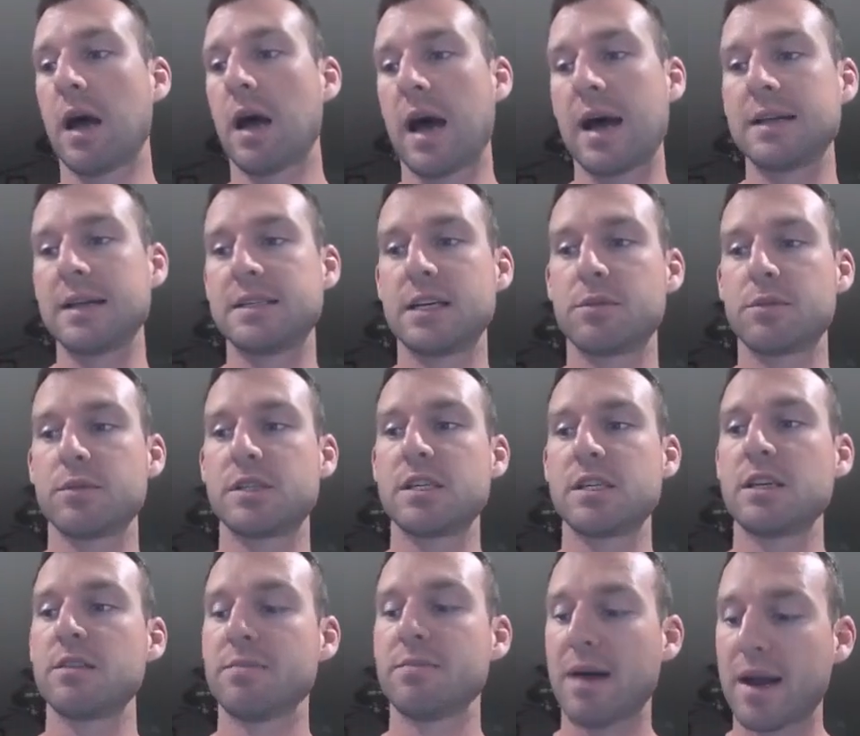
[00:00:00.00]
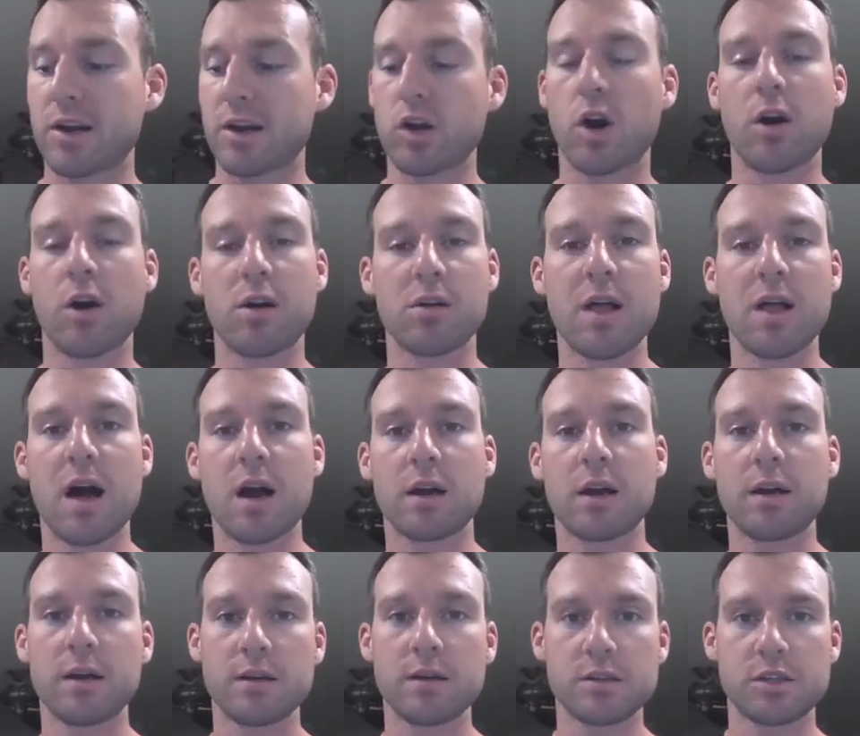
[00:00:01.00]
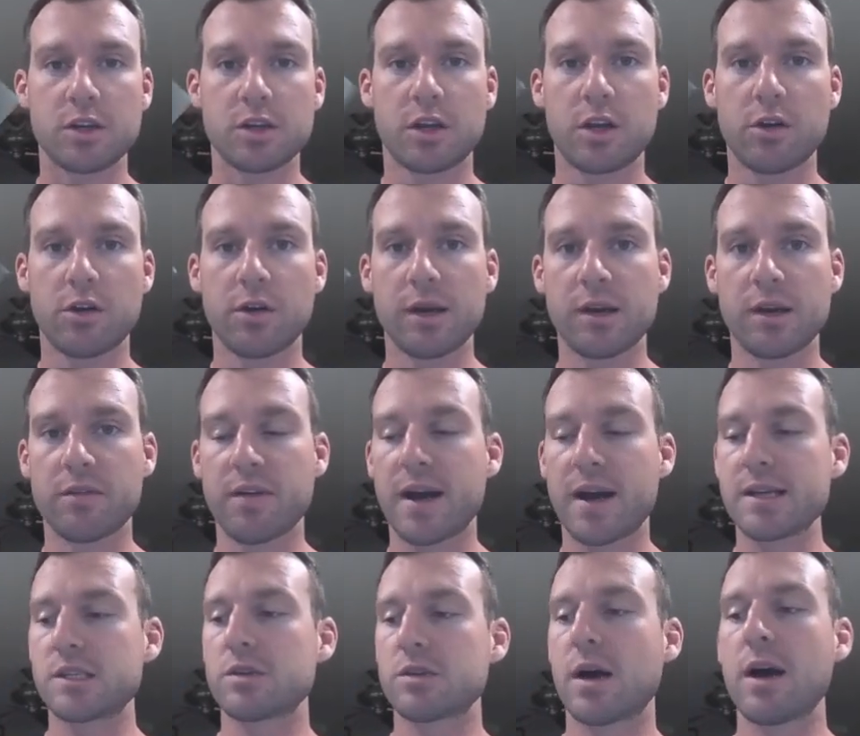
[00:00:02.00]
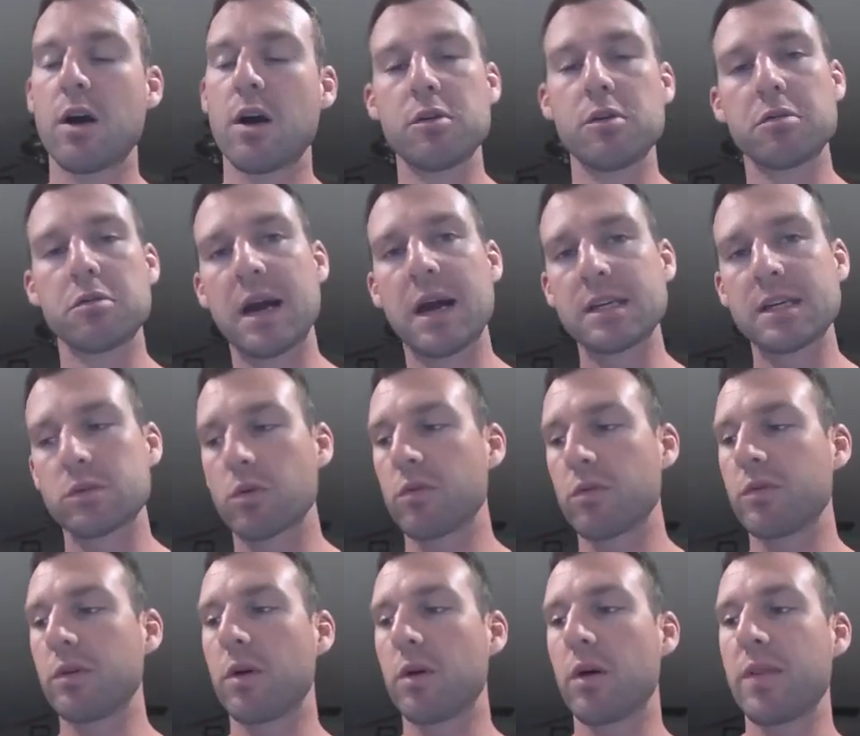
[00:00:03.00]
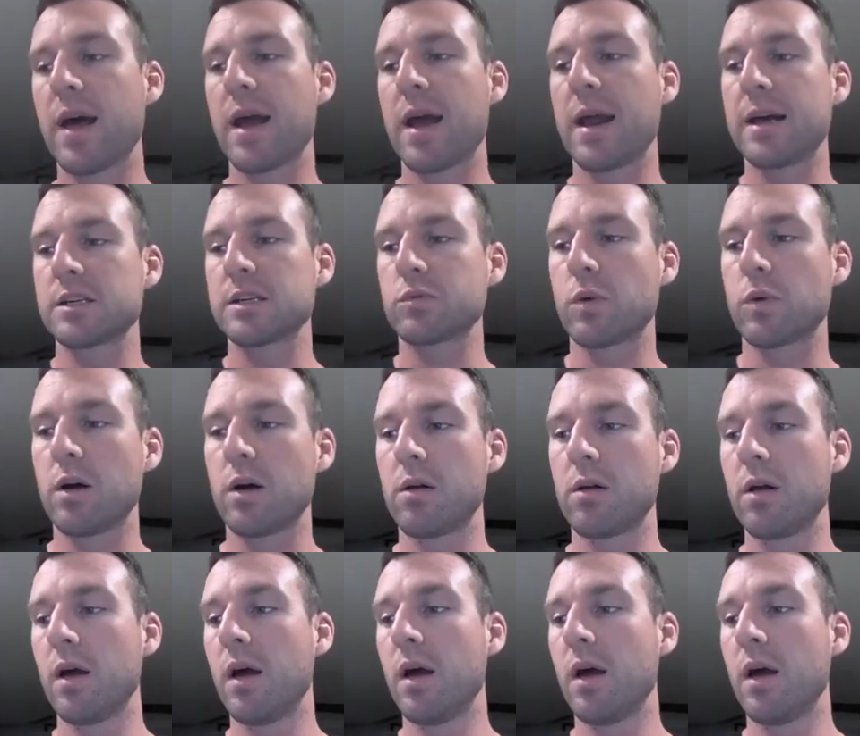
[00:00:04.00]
I did receive my car lock security device, so I owe you guys a review on that as well.